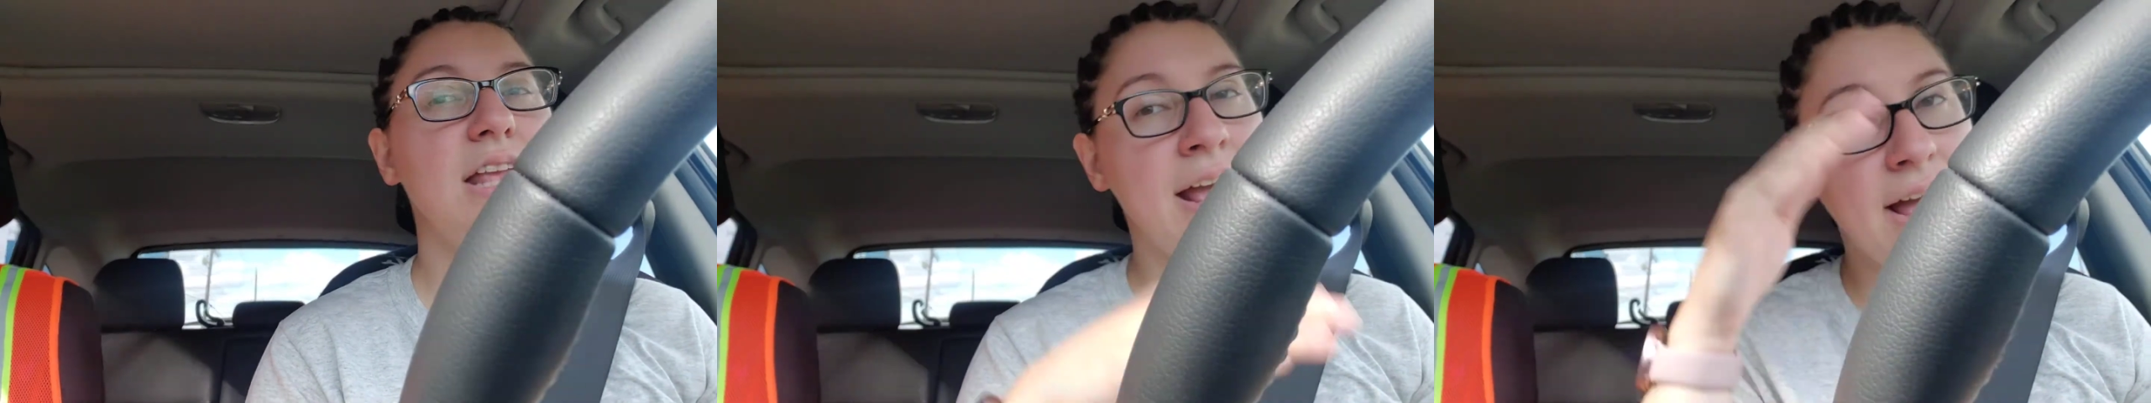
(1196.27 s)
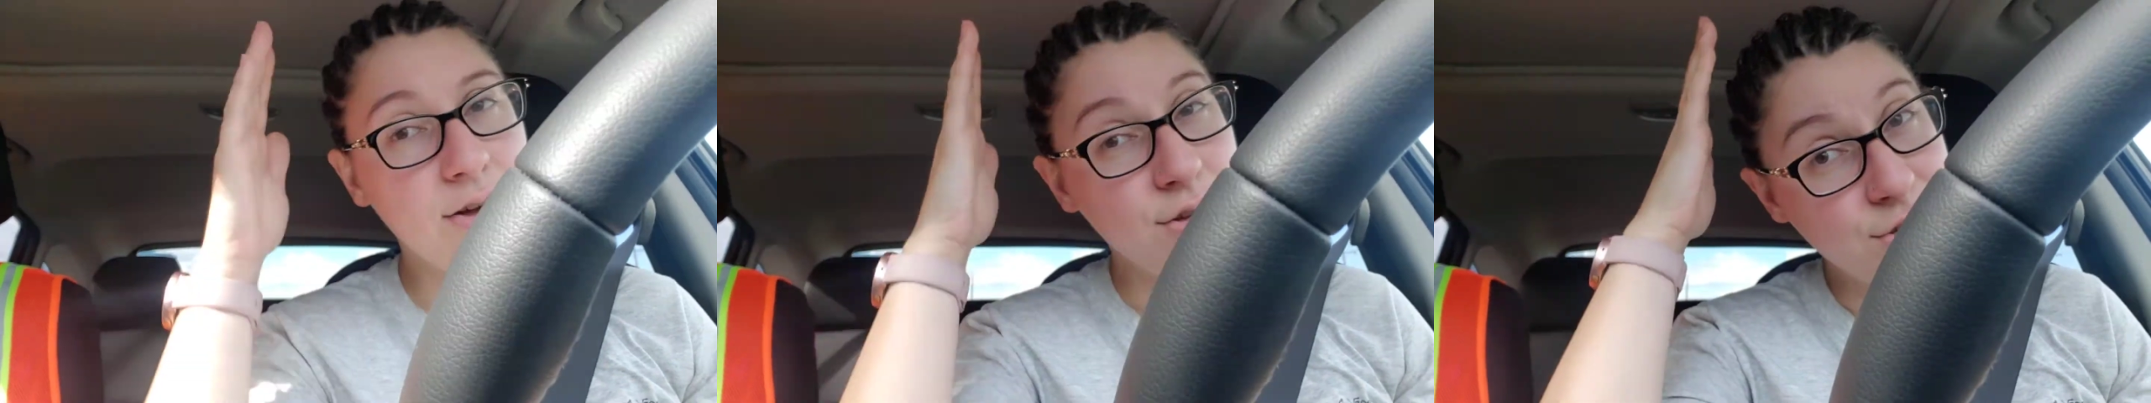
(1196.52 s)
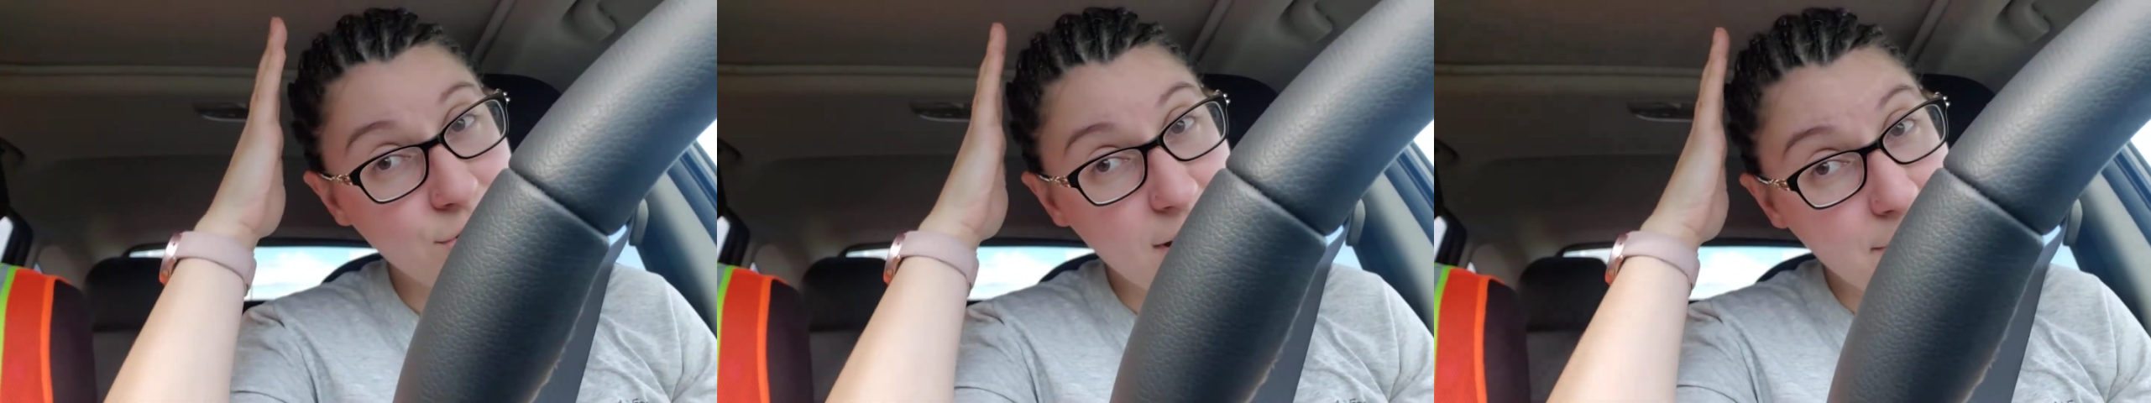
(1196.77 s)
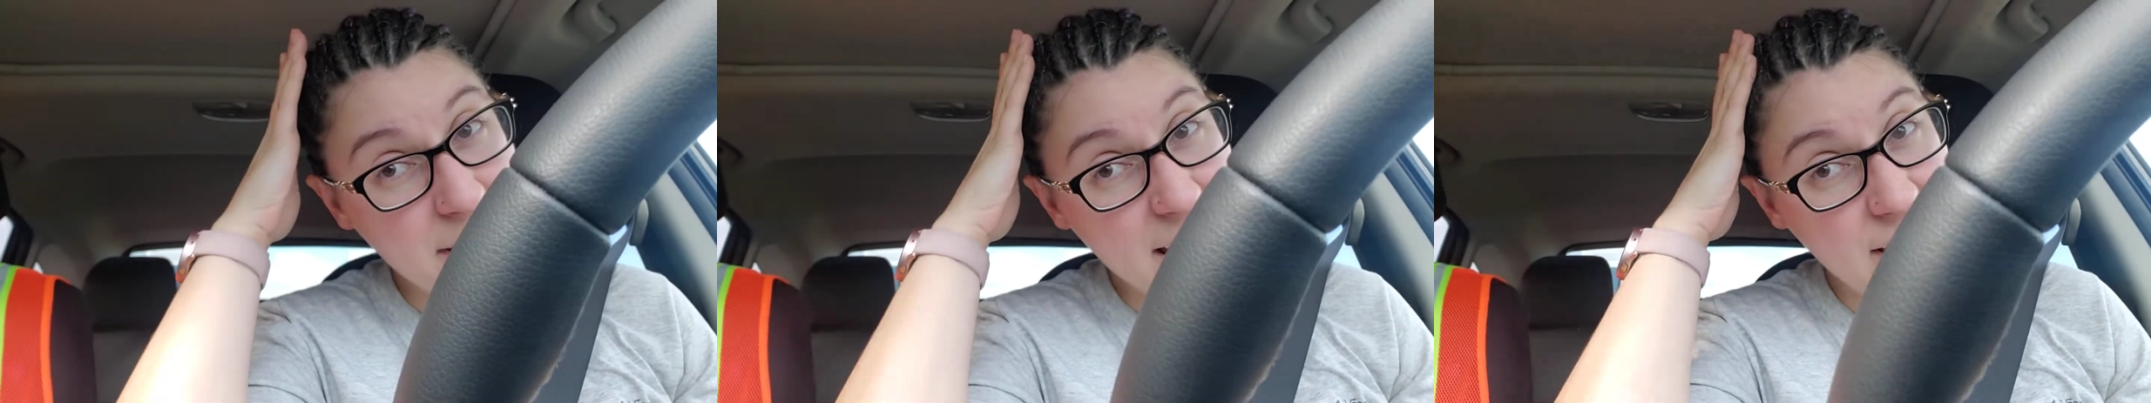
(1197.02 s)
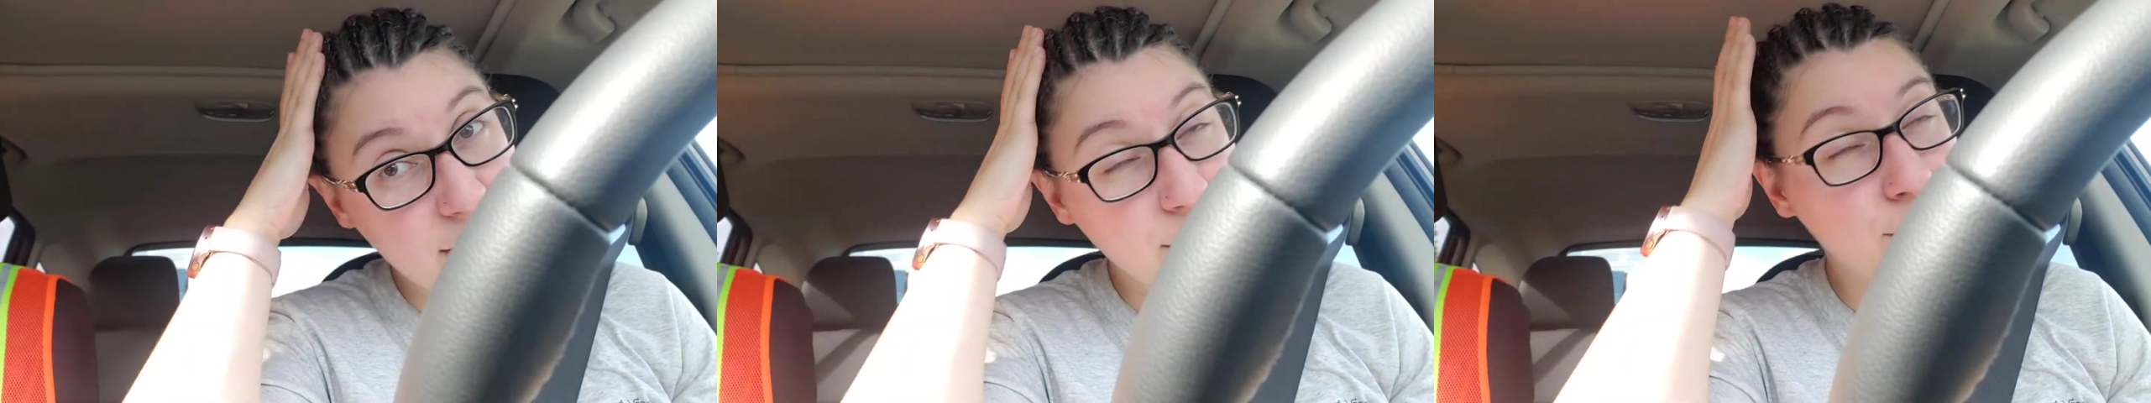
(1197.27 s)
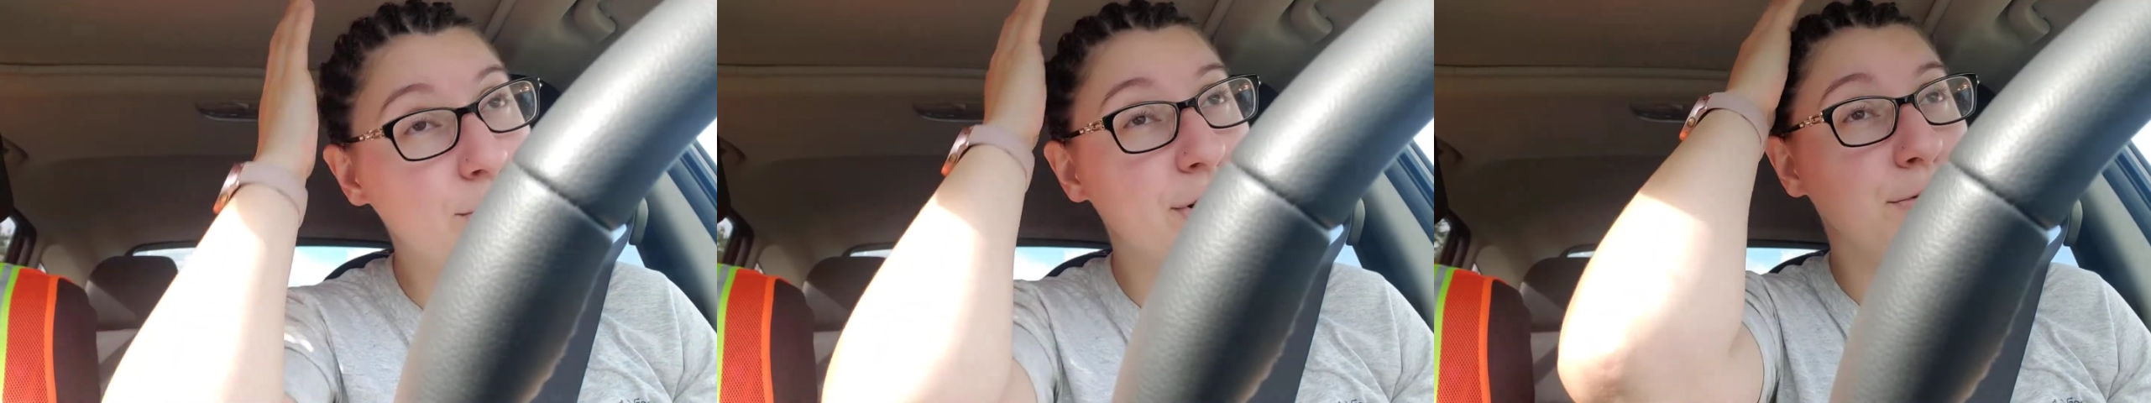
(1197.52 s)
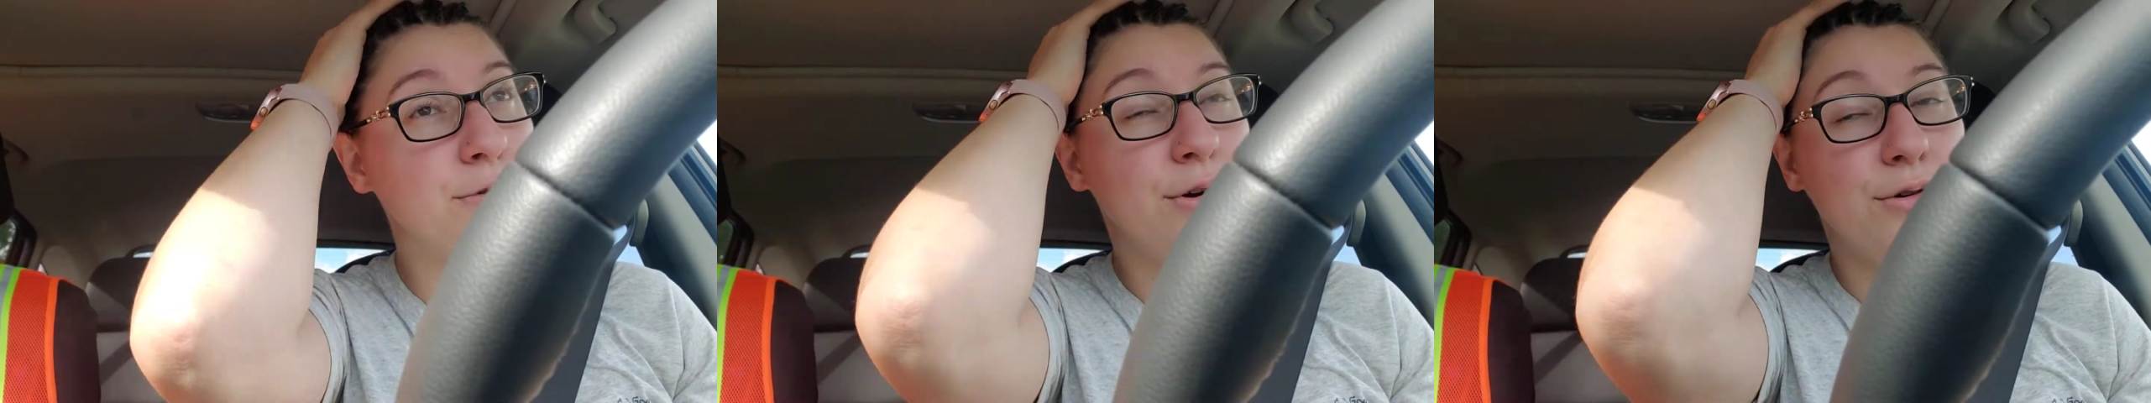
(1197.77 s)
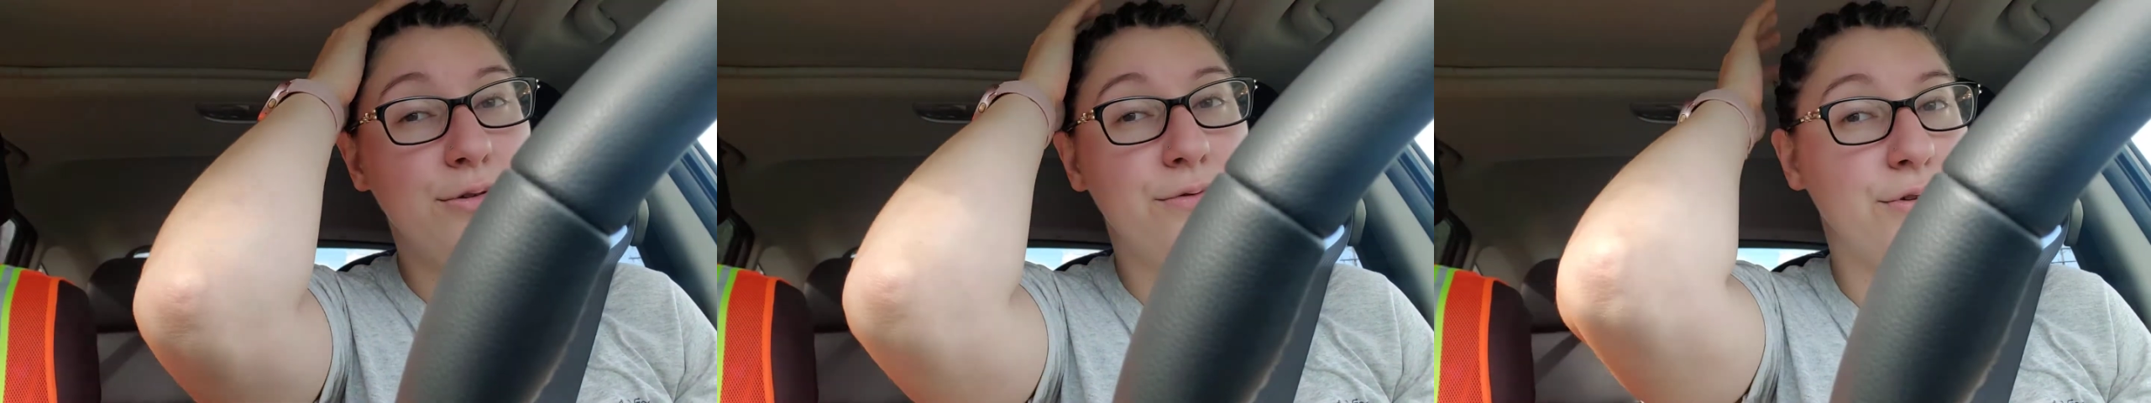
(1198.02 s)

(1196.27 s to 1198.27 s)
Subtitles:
I also got my hair cornrowed